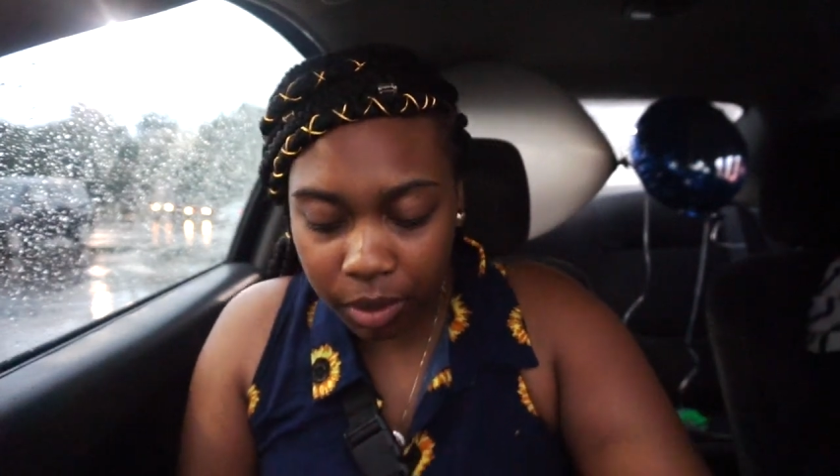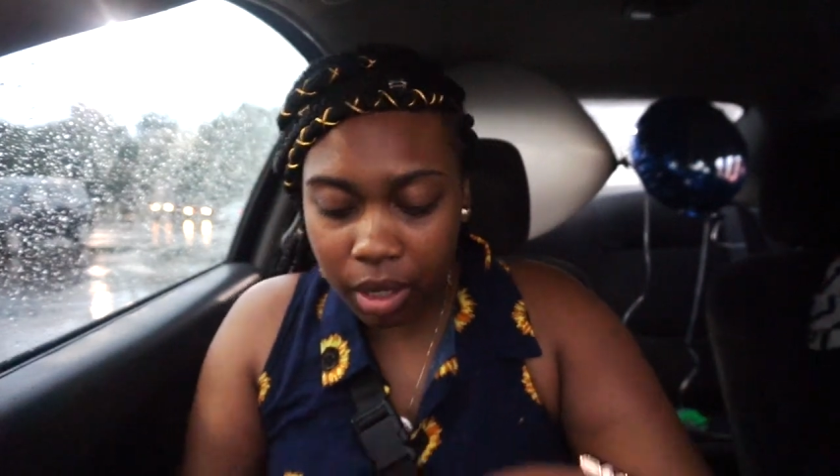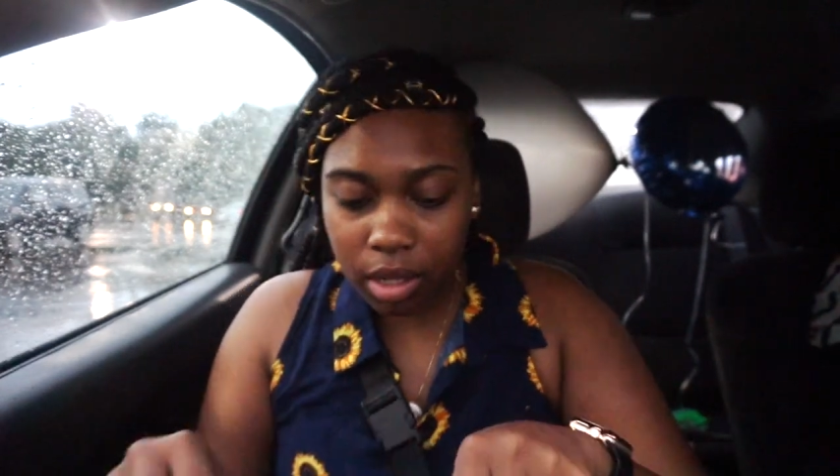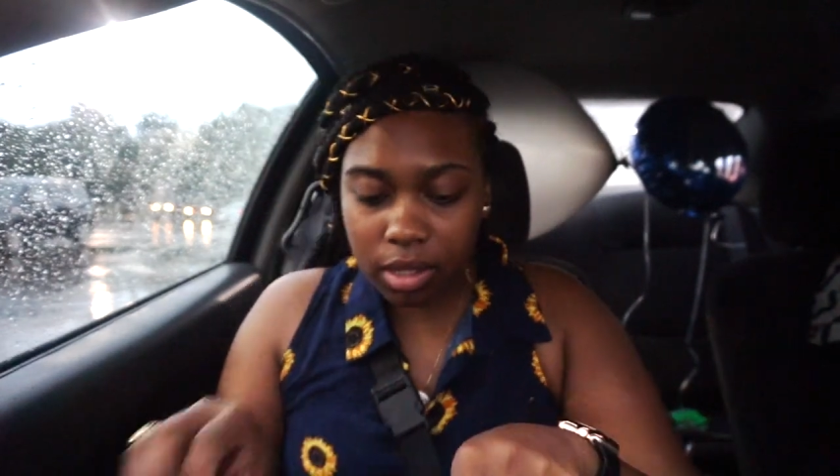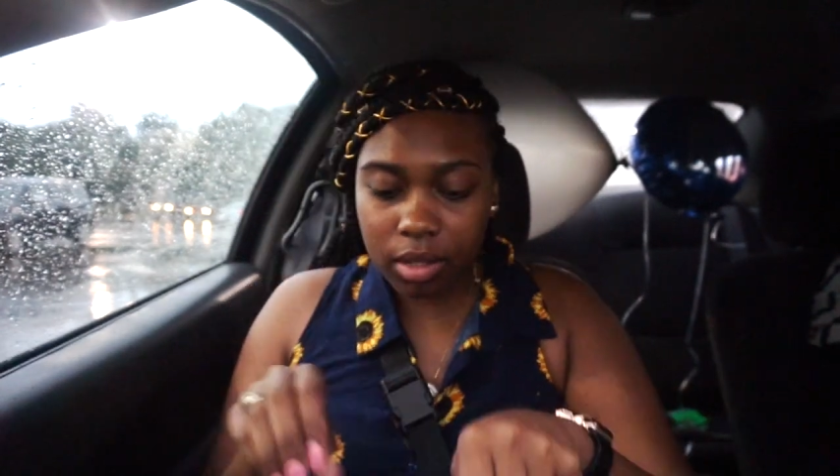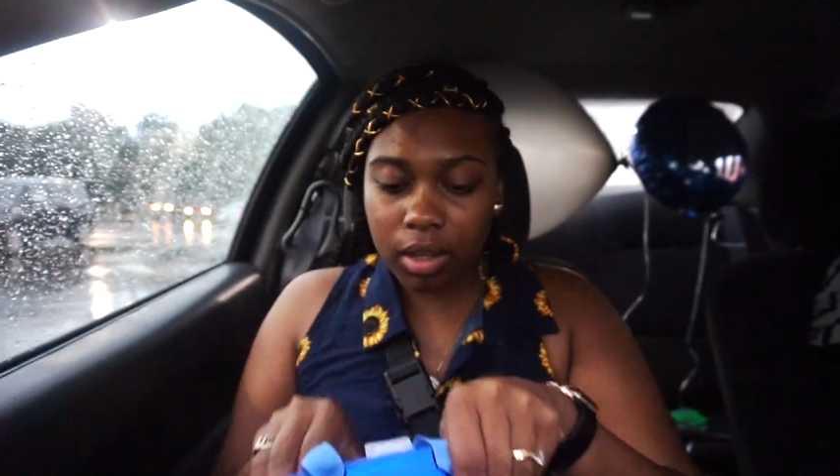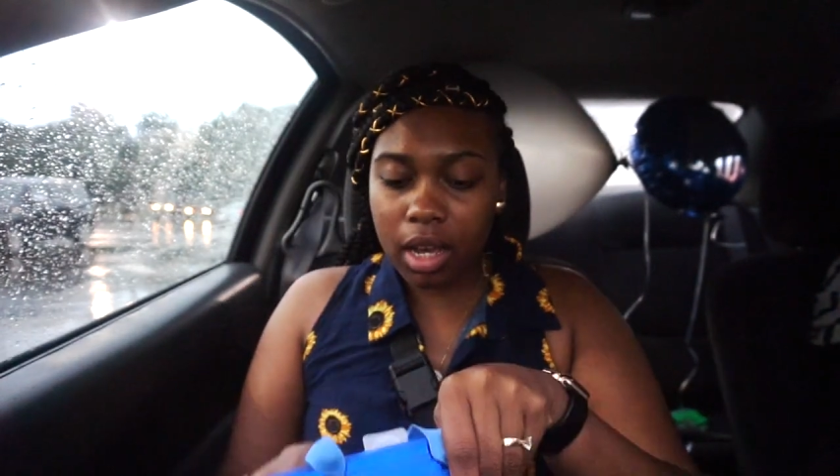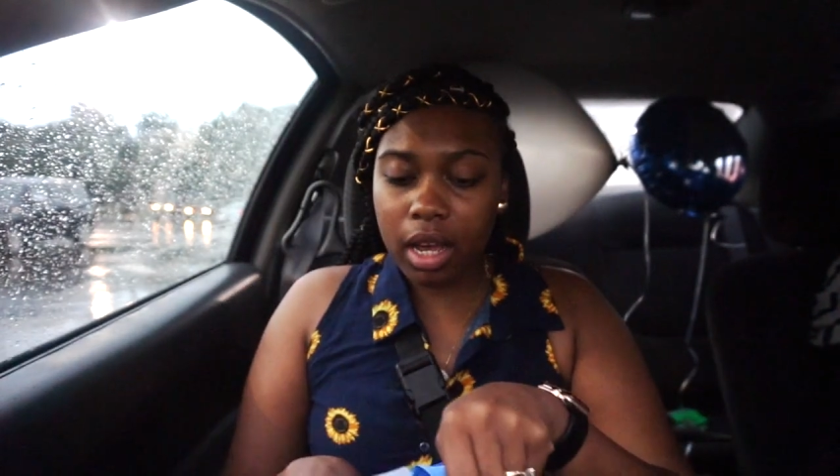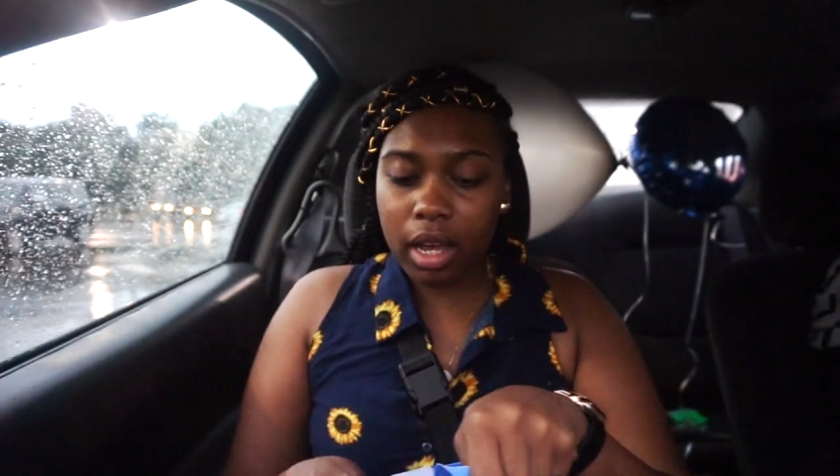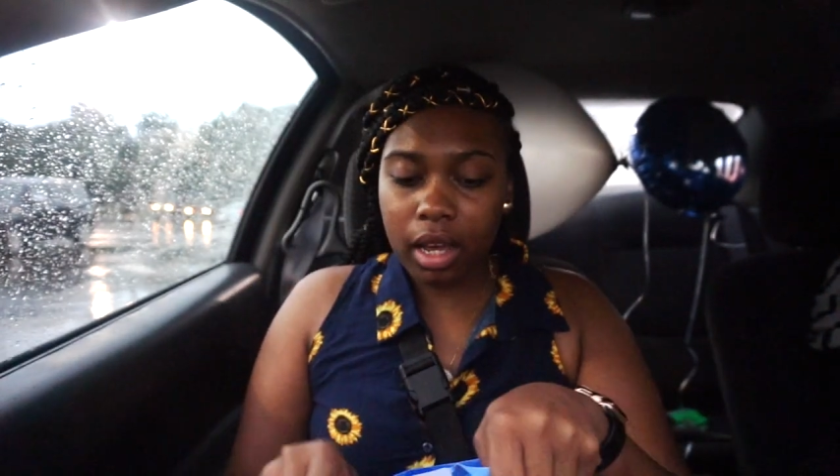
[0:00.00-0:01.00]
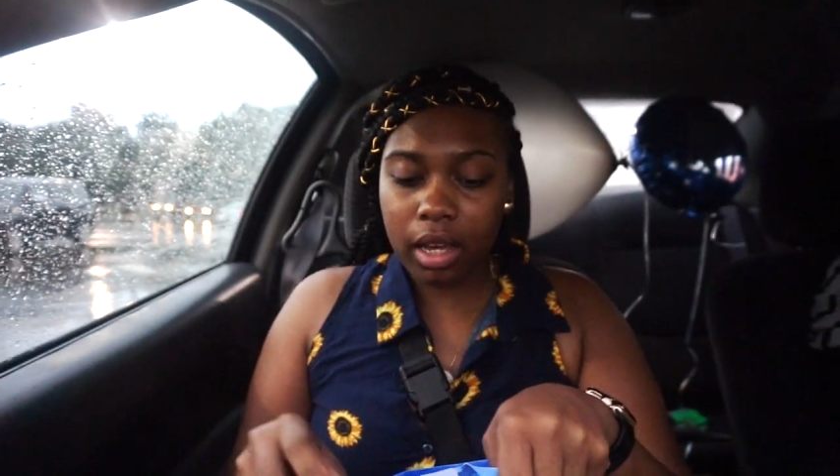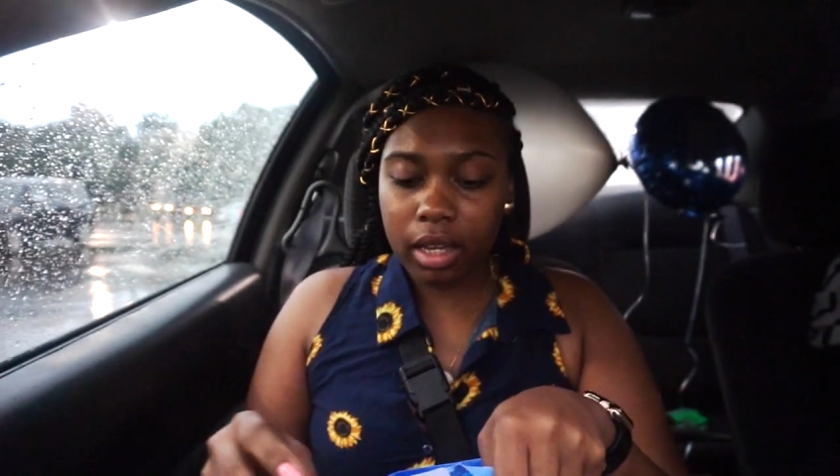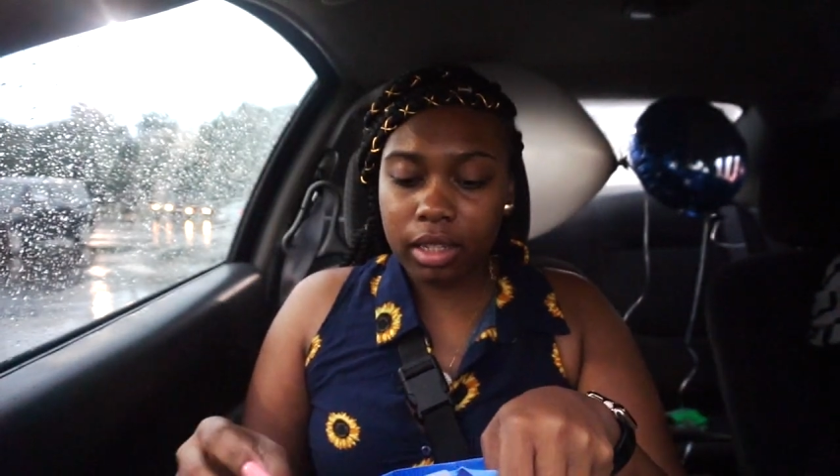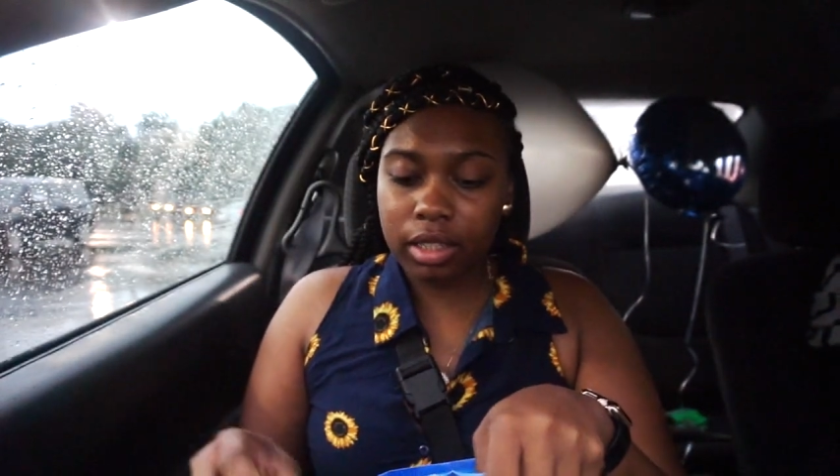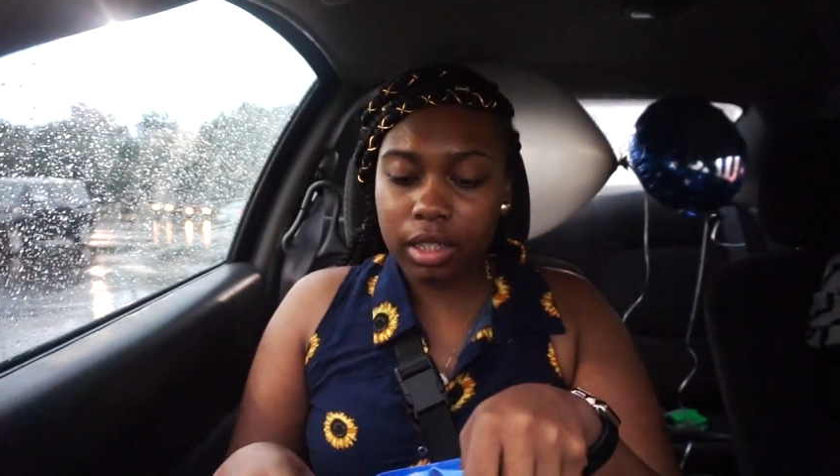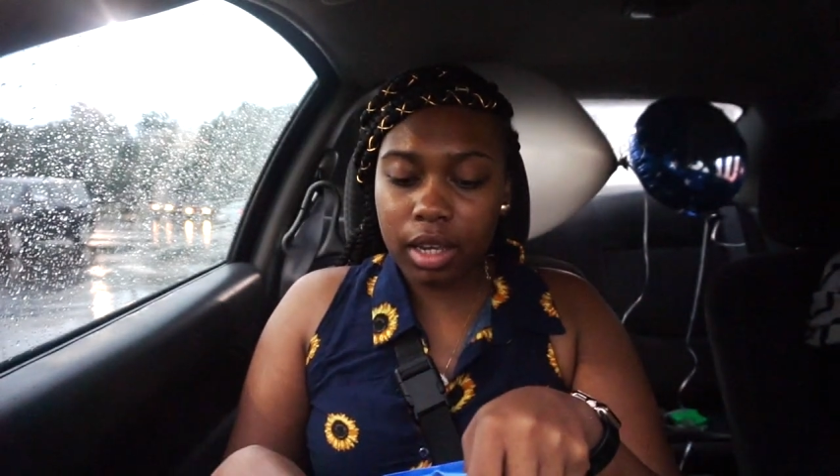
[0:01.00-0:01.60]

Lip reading: We also got